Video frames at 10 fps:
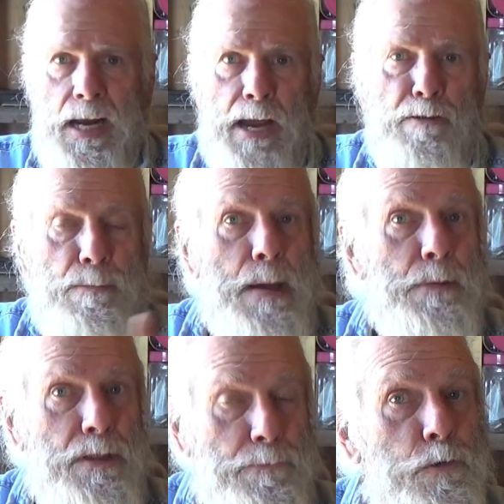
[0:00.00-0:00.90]
now
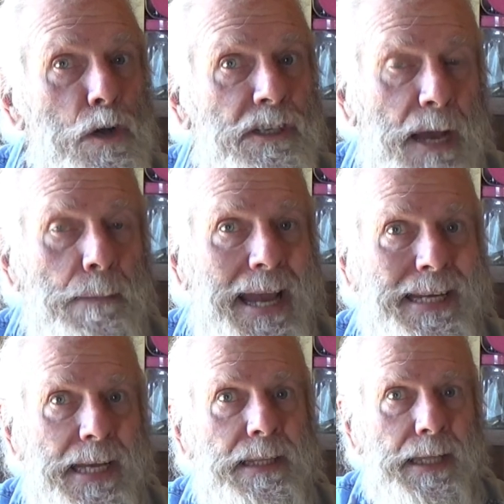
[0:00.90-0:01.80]
remember the first time I
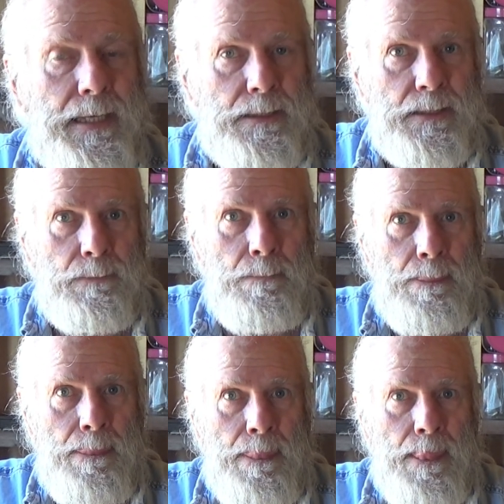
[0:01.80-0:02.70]
did this,
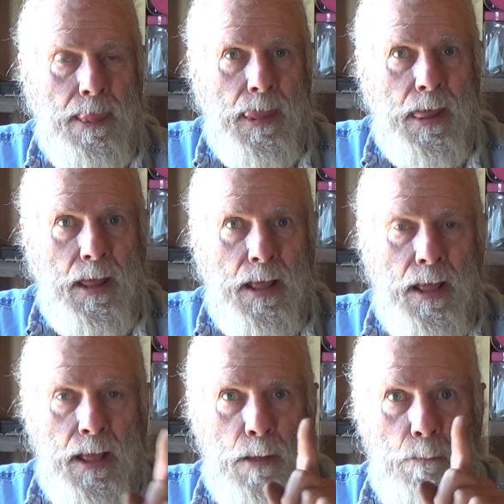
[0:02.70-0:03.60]

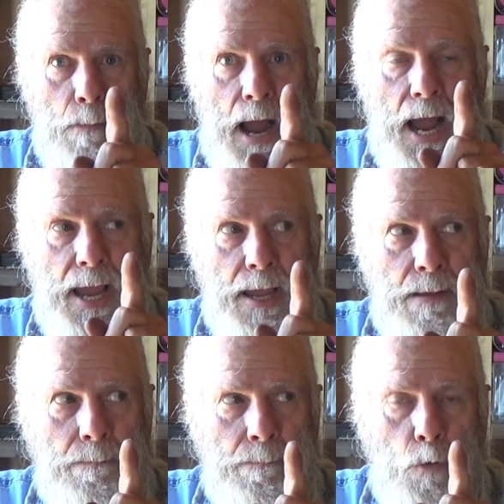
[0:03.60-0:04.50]

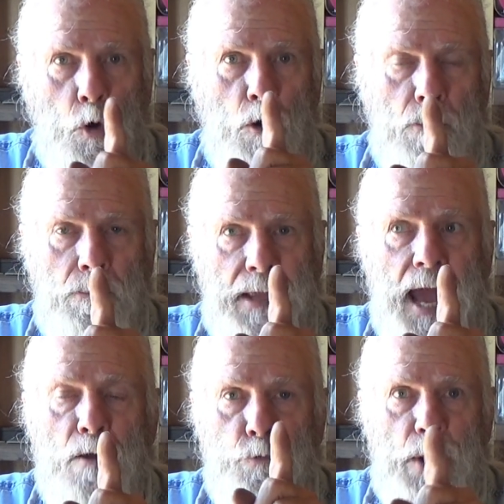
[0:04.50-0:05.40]
remilling
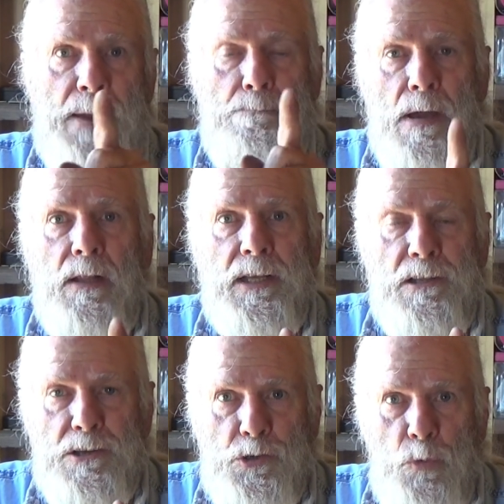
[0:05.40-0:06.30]

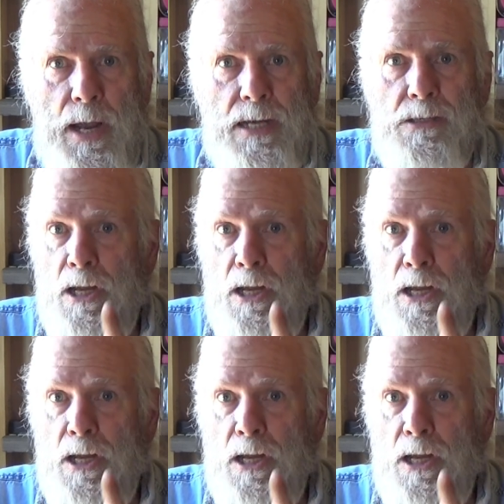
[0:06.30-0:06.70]
the Swiss